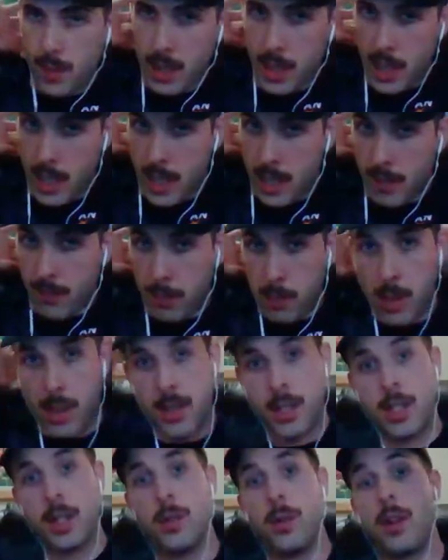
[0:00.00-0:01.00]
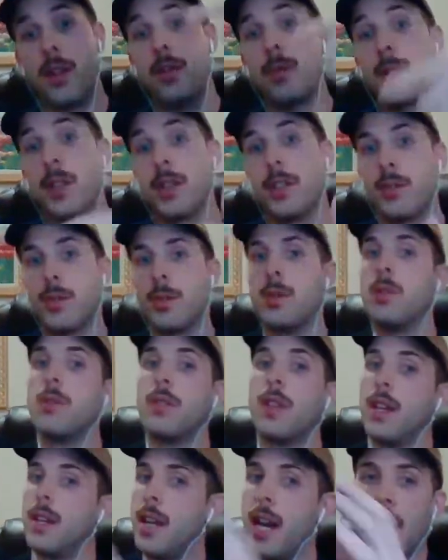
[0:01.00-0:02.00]
And if 1, 2, and 3 are true,
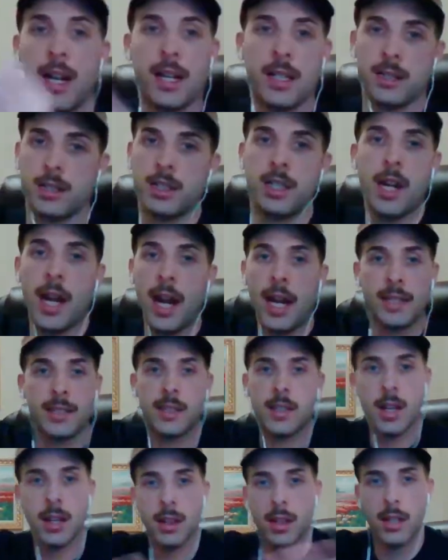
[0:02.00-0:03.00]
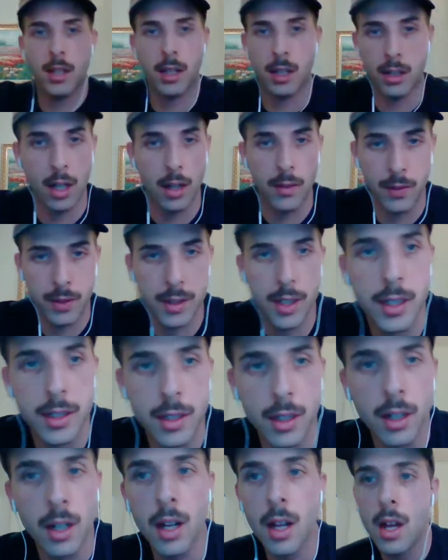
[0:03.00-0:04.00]
then yeah, she adds nothing to the
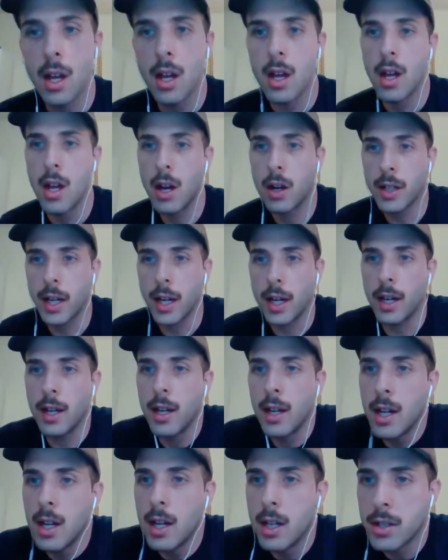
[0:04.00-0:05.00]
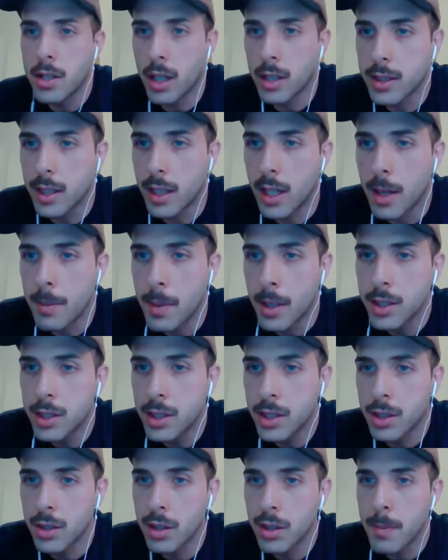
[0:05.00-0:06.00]
conversation. Okay, Jocelyn, I'm
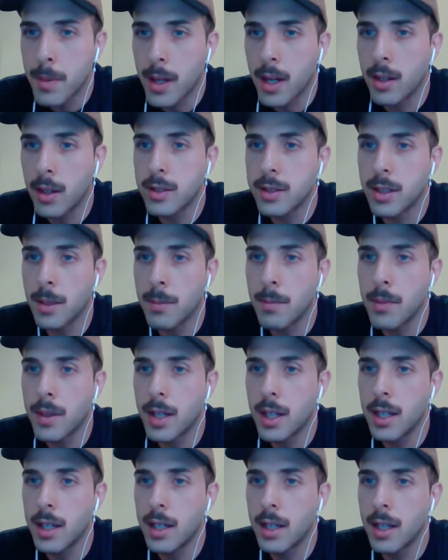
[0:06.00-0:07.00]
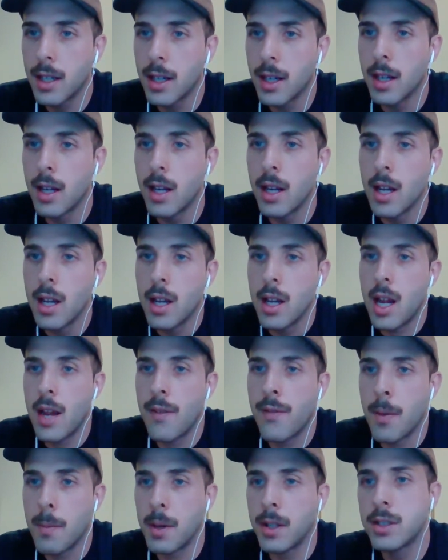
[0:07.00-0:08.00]
unsure about something.
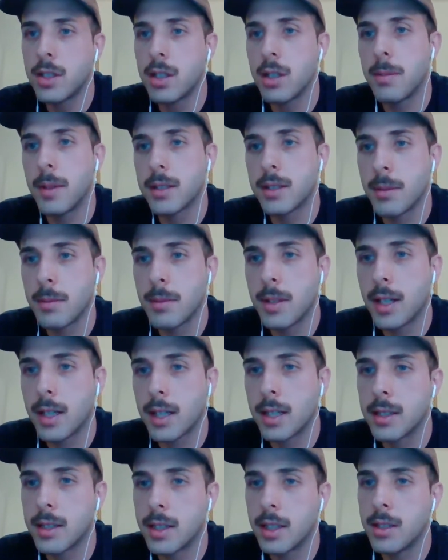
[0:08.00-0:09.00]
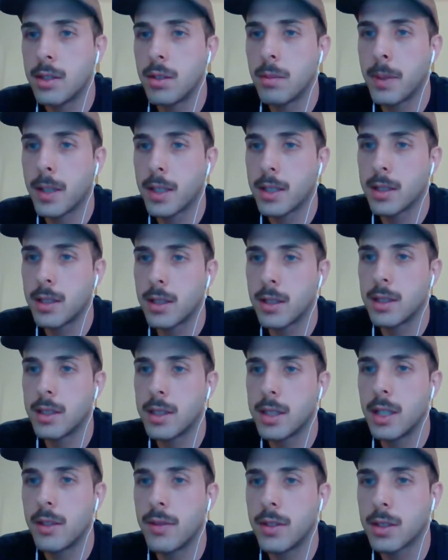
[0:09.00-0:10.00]
If I'm unsure about something, I can send you a picture and
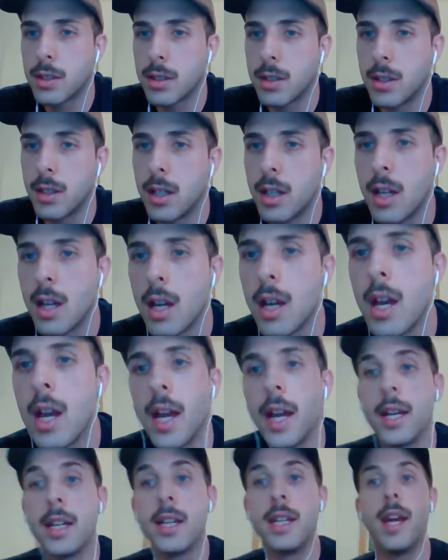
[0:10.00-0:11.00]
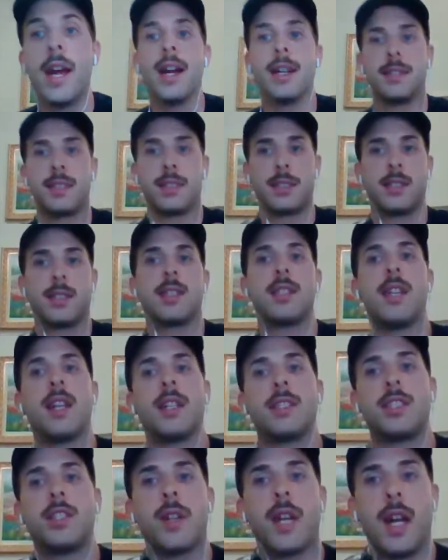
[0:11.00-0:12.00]
see if it's good. Yes,
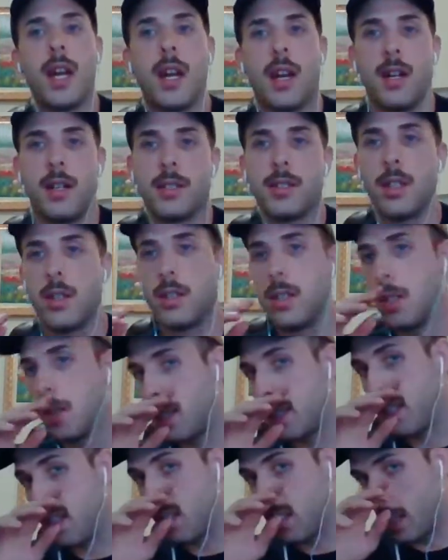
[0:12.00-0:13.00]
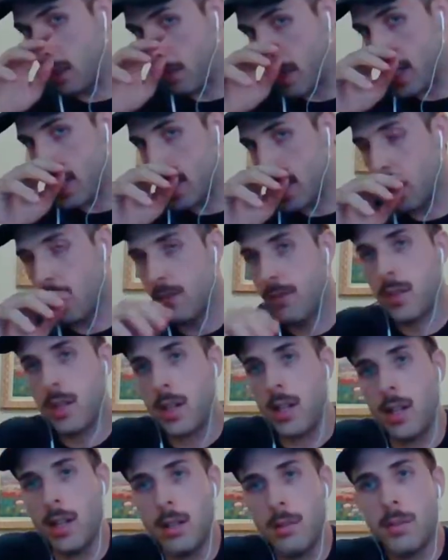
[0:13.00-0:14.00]
you can. So you can reach out for
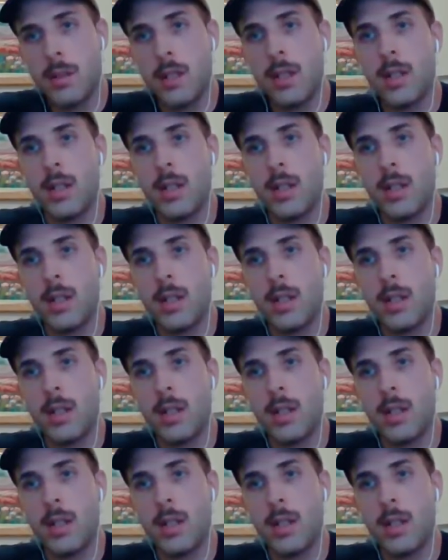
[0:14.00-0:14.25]
help.